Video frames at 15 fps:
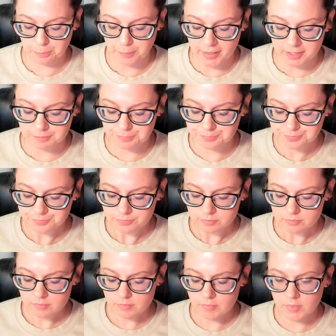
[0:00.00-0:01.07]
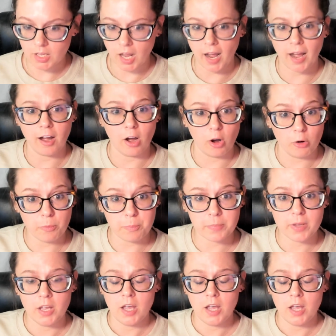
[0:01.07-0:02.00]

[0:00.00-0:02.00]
But I hope